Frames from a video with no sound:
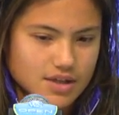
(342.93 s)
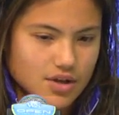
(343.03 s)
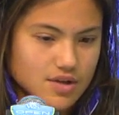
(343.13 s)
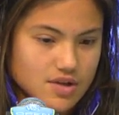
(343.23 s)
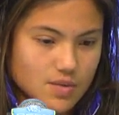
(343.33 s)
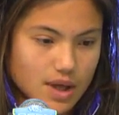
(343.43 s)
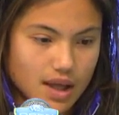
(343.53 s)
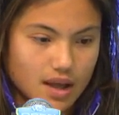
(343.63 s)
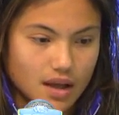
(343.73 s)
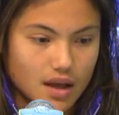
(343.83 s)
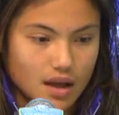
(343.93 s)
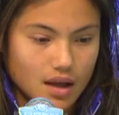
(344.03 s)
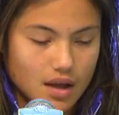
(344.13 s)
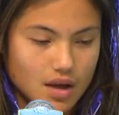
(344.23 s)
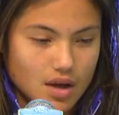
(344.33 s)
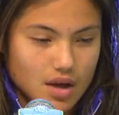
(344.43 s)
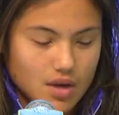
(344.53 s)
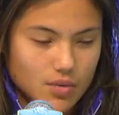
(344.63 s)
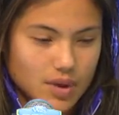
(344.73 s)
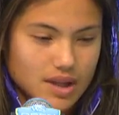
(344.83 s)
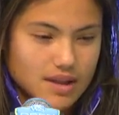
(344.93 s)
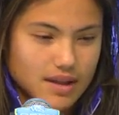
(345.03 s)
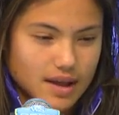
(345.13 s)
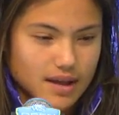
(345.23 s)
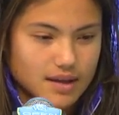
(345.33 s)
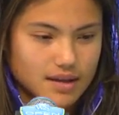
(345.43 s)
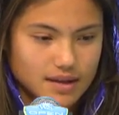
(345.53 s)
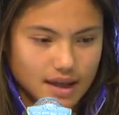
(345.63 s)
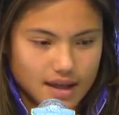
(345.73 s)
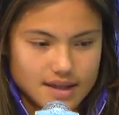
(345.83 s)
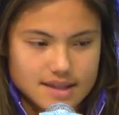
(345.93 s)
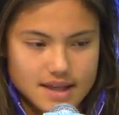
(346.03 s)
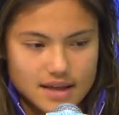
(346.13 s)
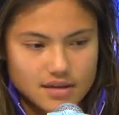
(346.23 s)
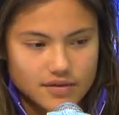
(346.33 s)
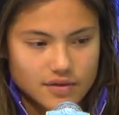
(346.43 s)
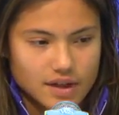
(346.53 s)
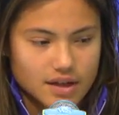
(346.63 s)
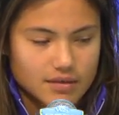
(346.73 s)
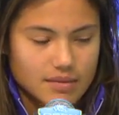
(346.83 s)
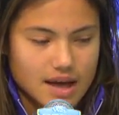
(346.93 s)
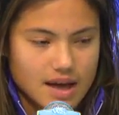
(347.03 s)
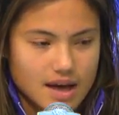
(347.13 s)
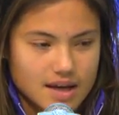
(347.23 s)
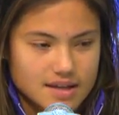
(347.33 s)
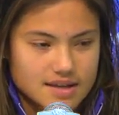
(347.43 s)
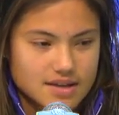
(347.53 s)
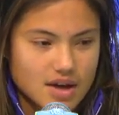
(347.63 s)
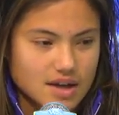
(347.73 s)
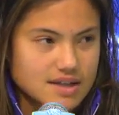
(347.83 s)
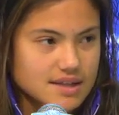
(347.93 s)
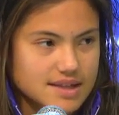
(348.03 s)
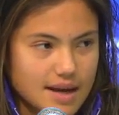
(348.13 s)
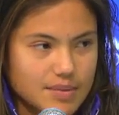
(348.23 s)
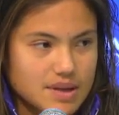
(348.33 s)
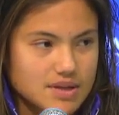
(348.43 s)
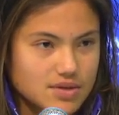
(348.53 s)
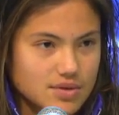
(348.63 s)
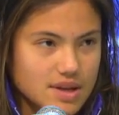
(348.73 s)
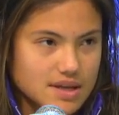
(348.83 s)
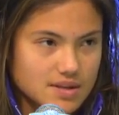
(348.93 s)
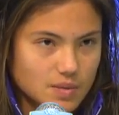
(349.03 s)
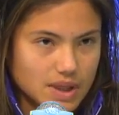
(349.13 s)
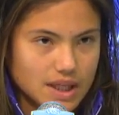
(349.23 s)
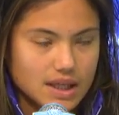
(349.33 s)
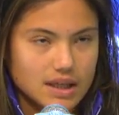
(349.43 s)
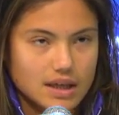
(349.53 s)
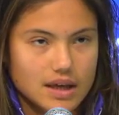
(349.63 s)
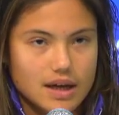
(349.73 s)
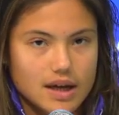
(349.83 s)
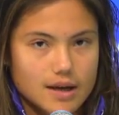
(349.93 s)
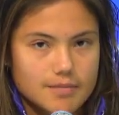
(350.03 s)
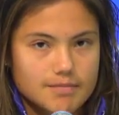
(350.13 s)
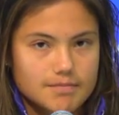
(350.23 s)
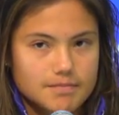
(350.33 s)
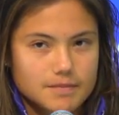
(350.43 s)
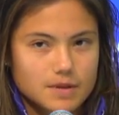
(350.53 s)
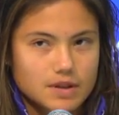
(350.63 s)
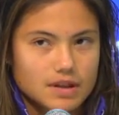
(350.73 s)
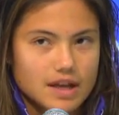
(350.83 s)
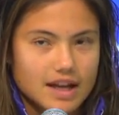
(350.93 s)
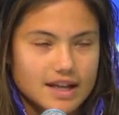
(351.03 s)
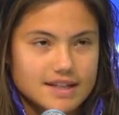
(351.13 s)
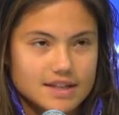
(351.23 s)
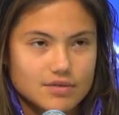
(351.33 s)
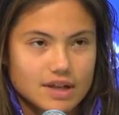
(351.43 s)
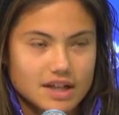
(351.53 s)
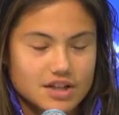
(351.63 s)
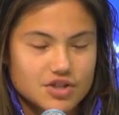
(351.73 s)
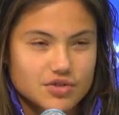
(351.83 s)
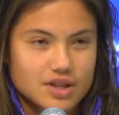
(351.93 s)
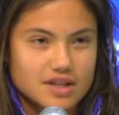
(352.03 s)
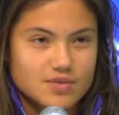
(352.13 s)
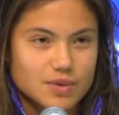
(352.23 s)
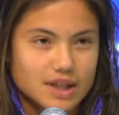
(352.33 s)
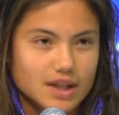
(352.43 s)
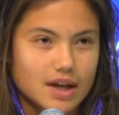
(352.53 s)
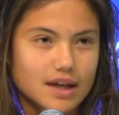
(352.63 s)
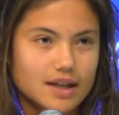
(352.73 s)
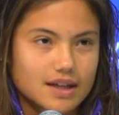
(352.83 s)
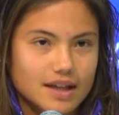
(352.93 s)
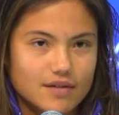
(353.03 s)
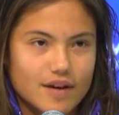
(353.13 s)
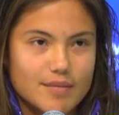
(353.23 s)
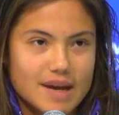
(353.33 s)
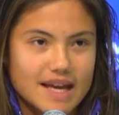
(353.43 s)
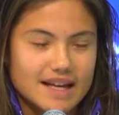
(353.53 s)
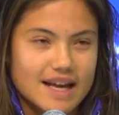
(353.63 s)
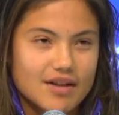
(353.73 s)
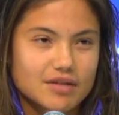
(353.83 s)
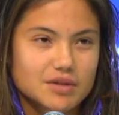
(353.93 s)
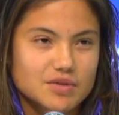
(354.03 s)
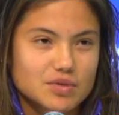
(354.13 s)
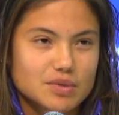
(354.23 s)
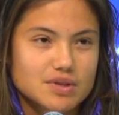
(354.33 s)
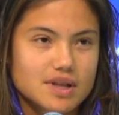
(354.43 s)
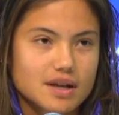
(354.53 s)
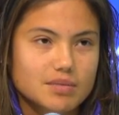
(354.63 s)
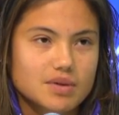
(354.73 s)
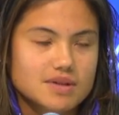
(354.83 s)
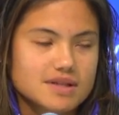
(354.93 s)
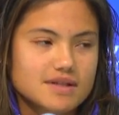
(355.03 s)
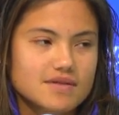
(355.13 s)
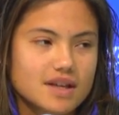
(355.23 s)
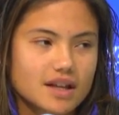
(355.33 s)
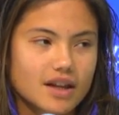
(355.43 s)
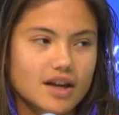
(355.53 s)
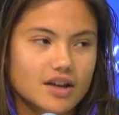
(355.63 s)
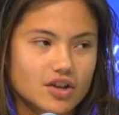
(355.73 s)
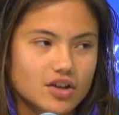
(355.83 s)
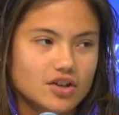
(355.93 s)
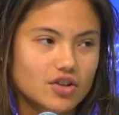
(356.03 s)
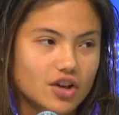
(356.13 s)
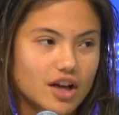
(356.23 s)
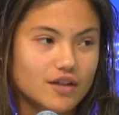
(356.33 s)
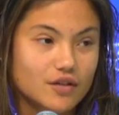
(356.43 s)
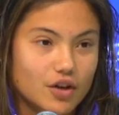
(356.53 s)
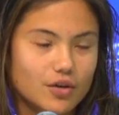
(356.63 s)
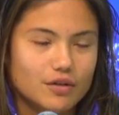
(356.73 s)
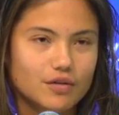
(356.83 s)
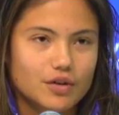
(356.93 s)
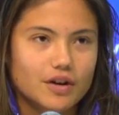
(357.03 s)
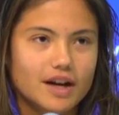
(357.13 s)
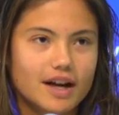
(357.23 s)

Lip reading: You know, I was swinging with, like I said, the freedom that I started to tap into this week. And I did really enjoy this week. Like, if I made an error, it was almost like a positive thing. Like, good, you're kind of going for it.